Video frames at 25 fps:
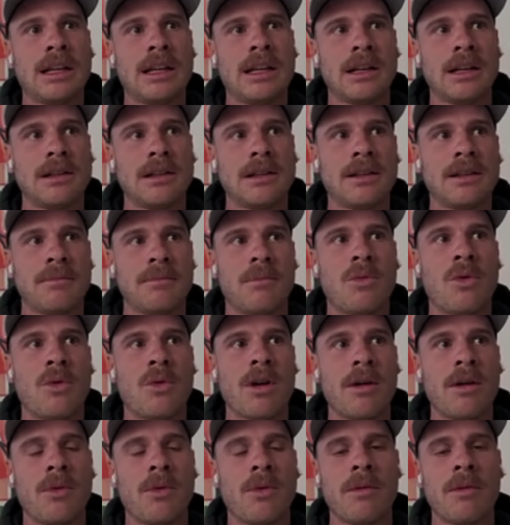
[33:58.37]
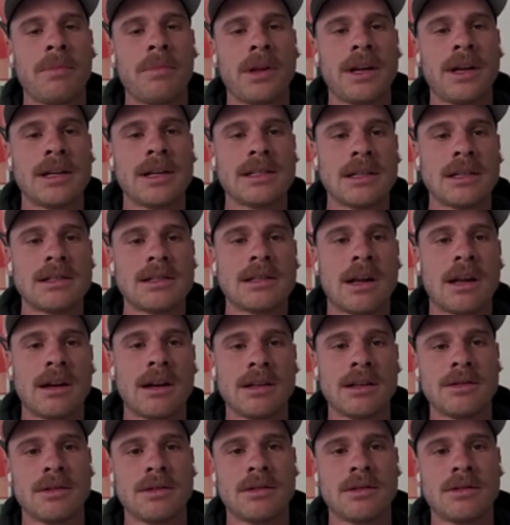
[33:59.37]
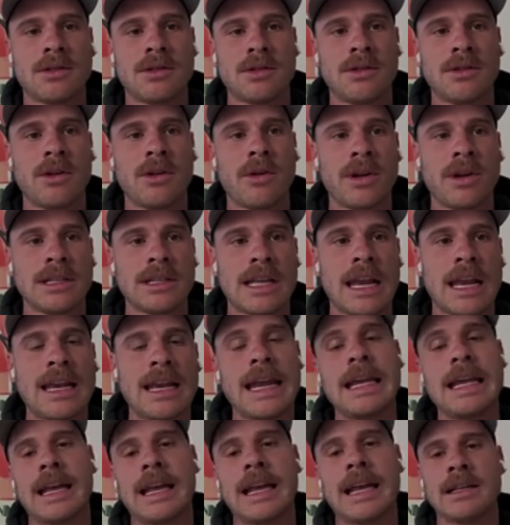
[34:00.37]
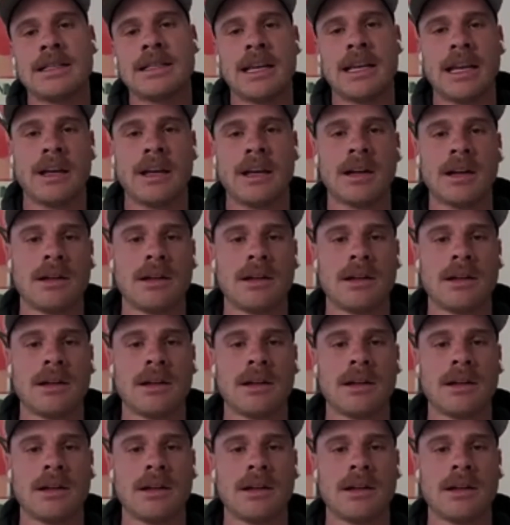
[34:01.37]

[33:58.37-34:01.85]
that the more and more players are starting to notice that they can take